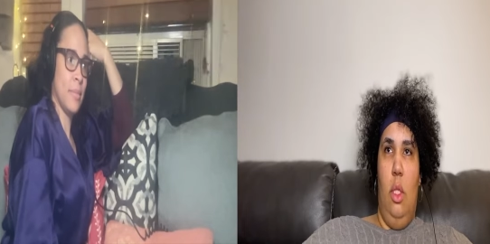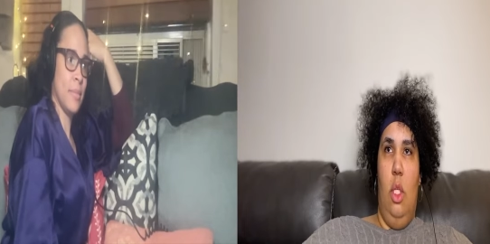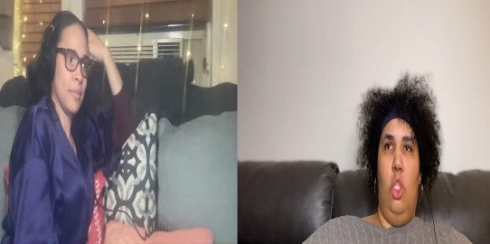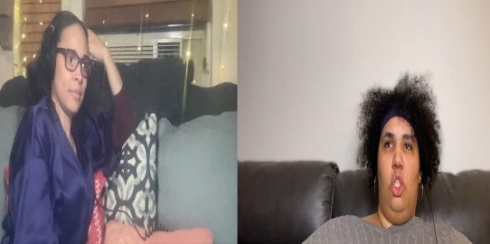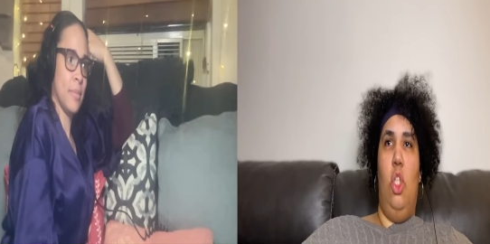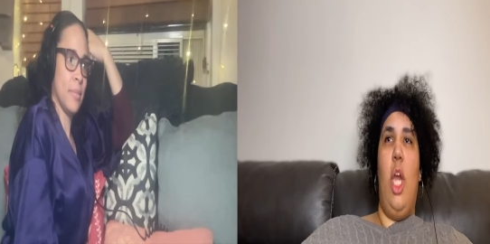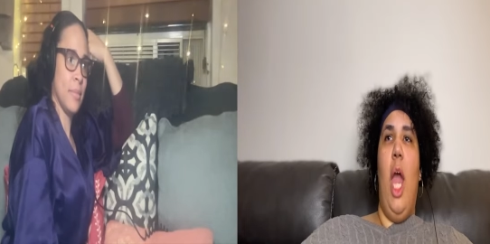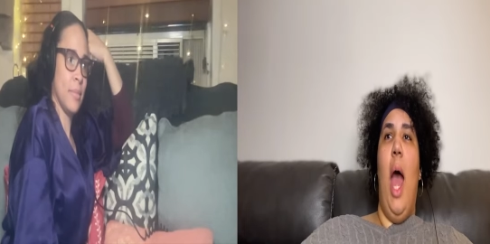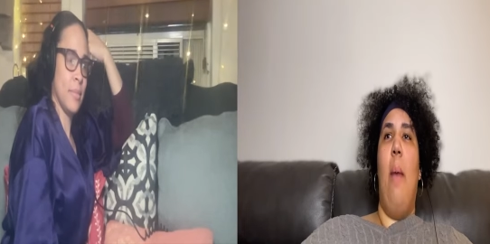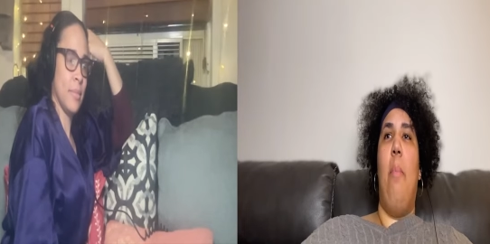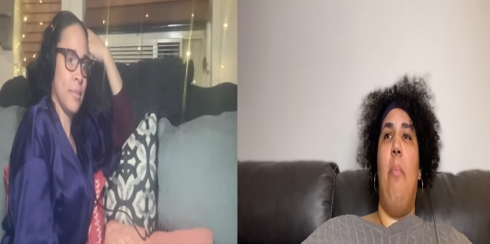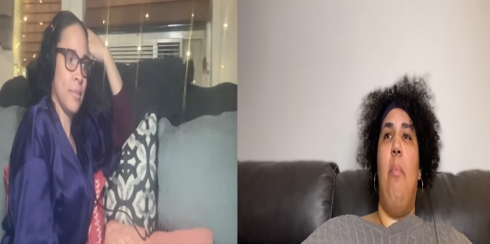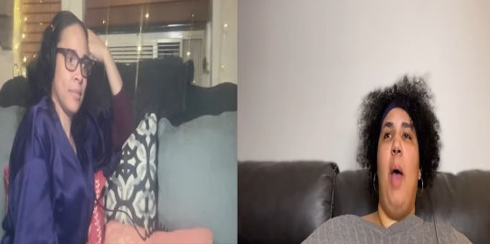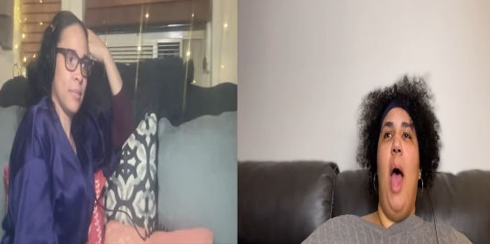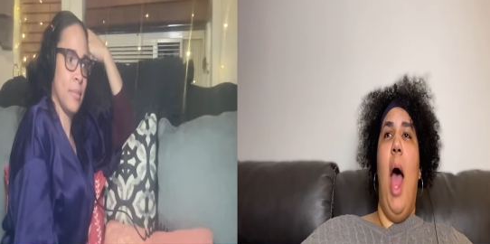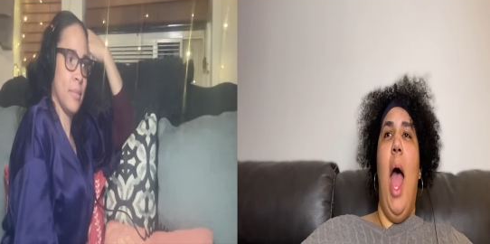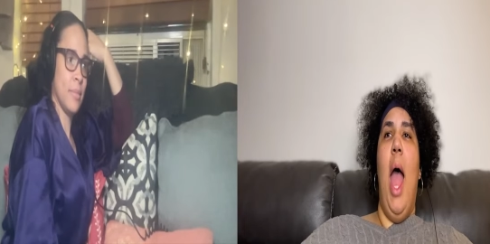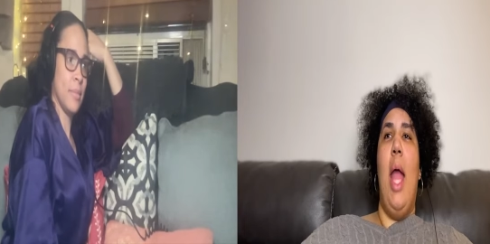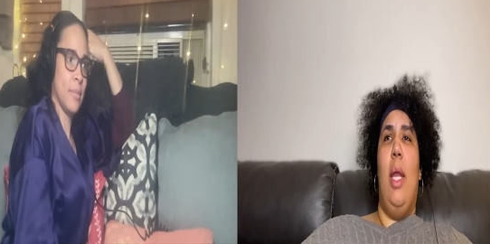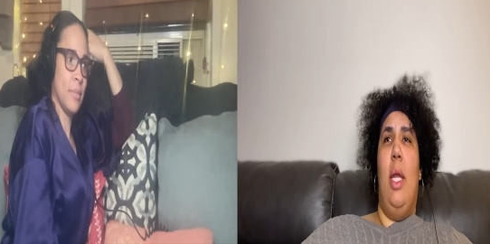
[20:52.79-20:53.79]
Speaker 1: the
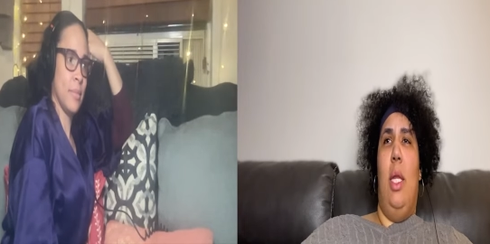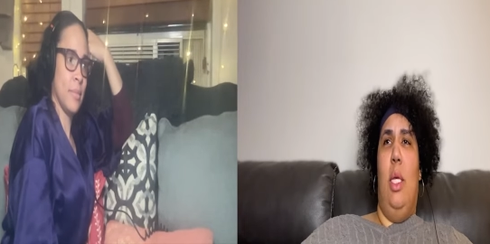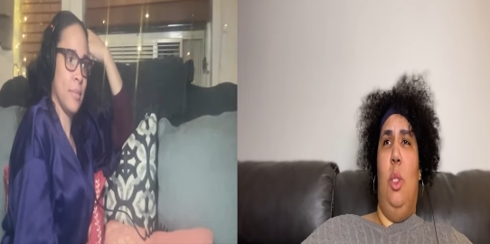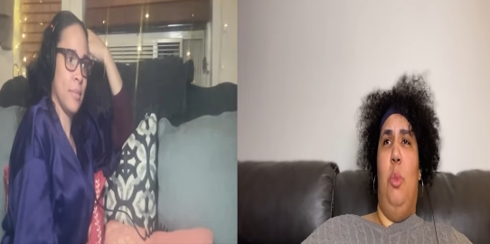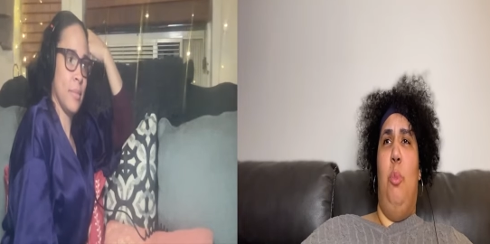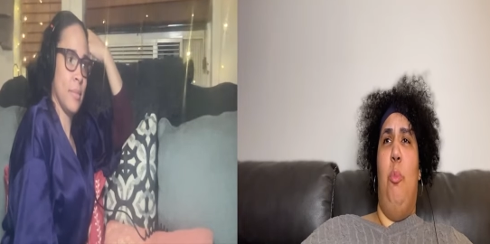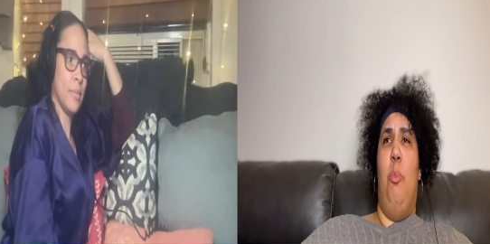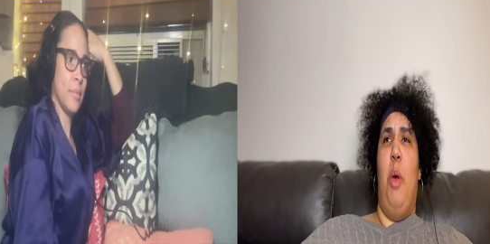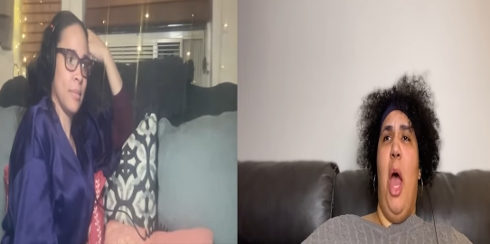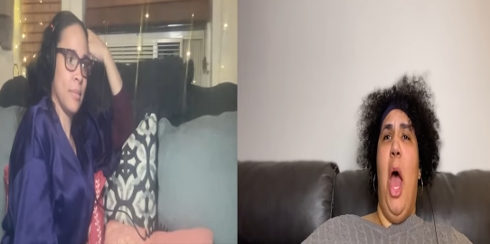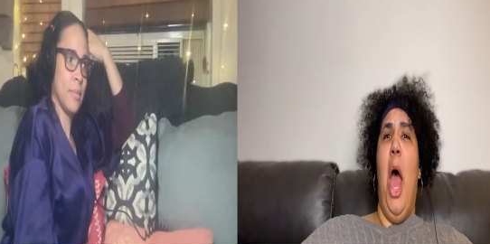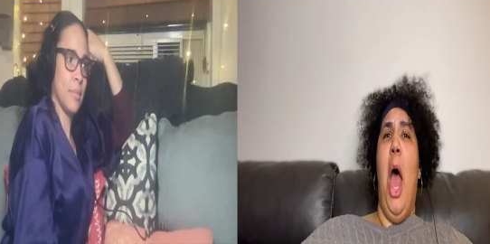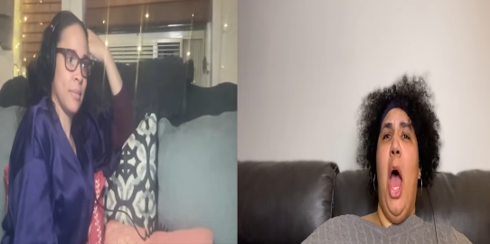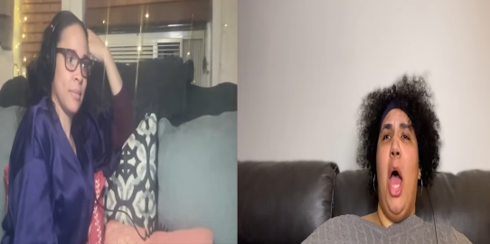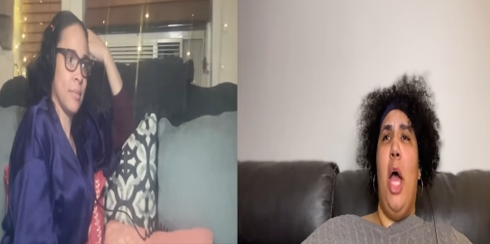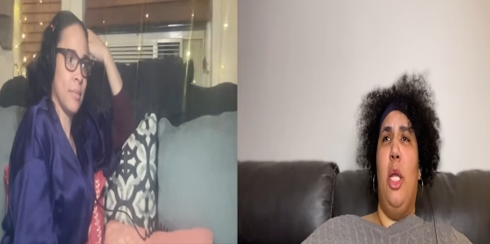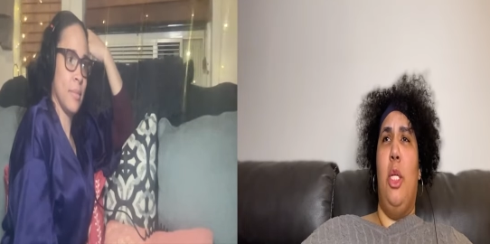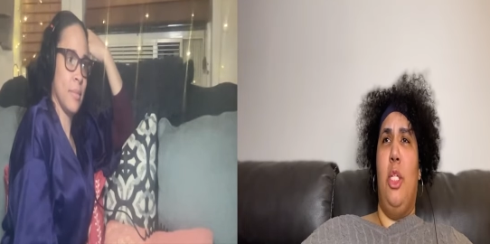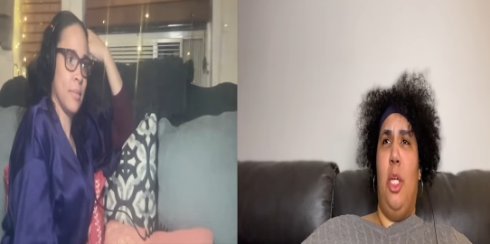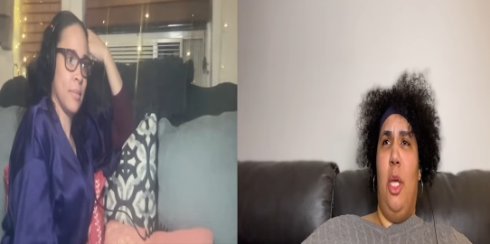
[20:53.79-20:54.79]
champagne is
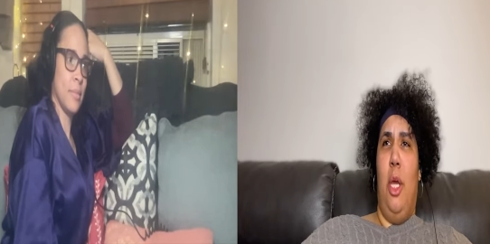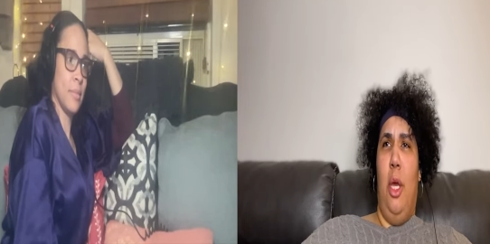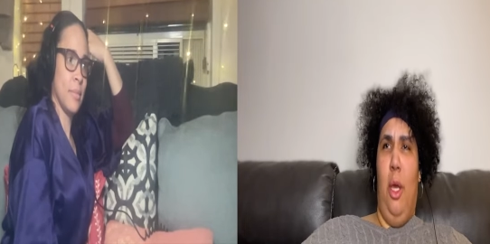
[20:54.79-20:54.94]
burned.